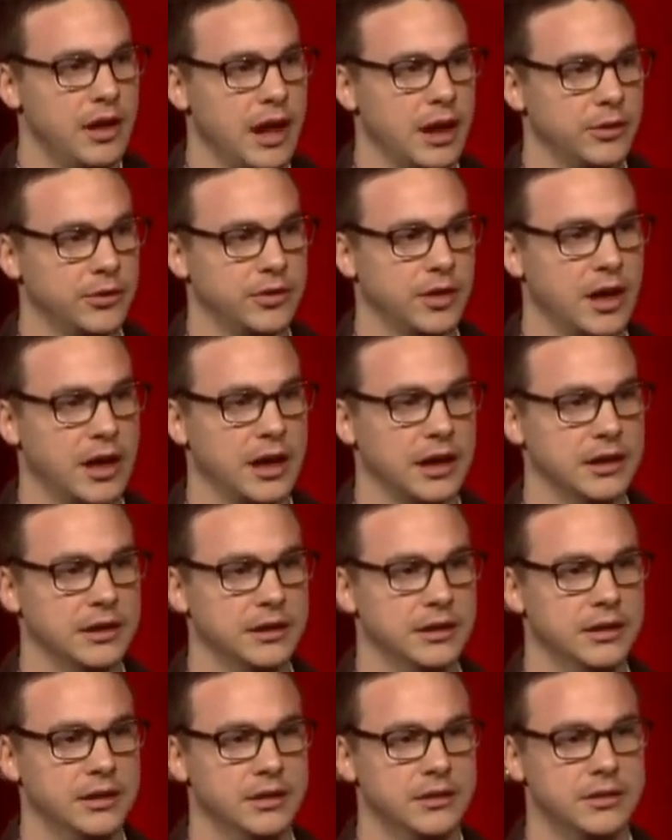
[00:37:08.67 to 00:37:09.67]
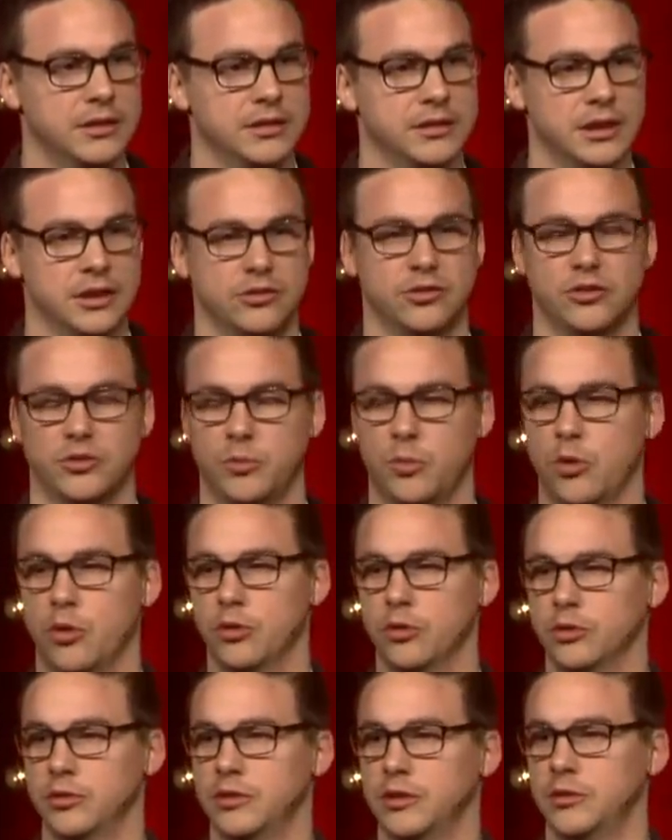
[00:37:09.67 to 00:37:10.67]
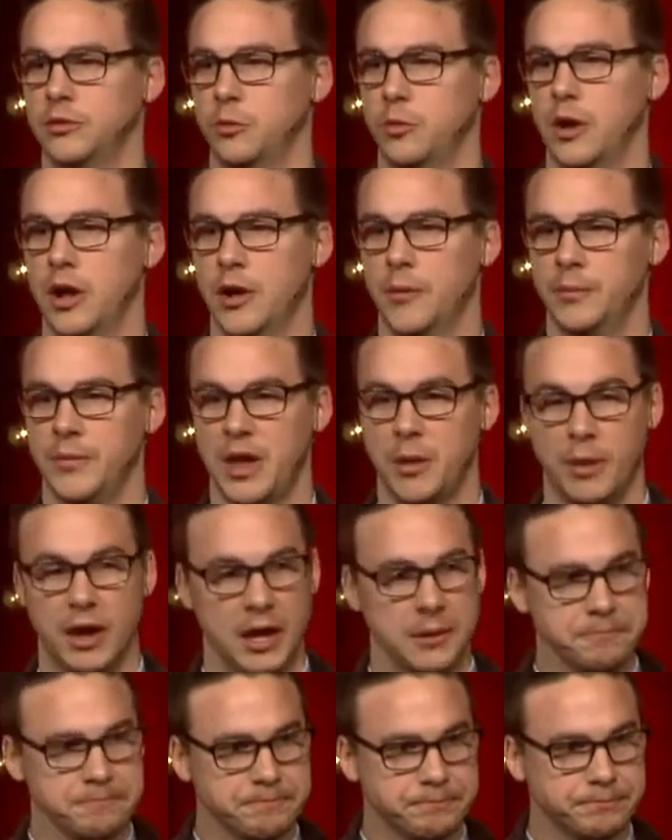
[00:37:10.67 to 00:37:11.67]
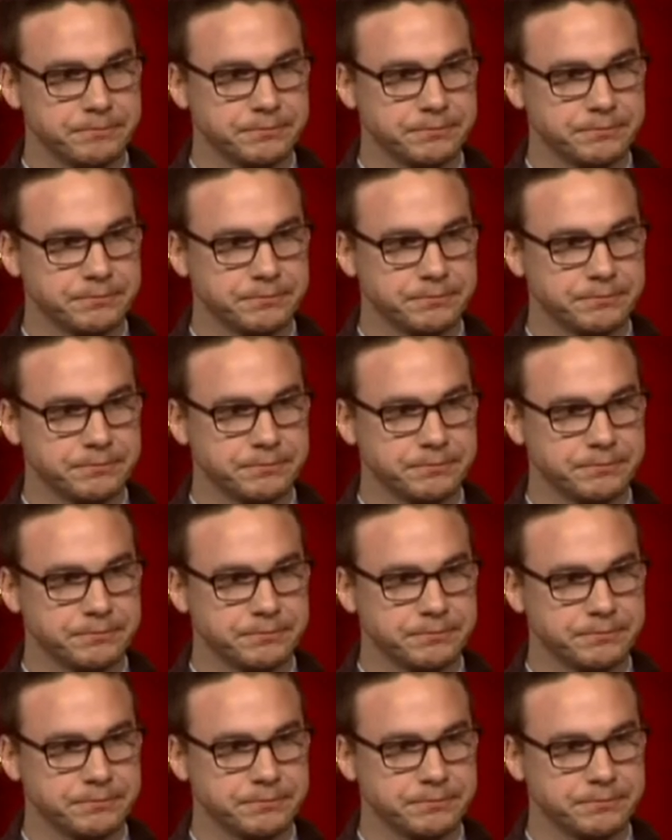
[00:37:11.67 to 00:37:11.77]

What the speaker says: outside these nation's borders as well. Amen?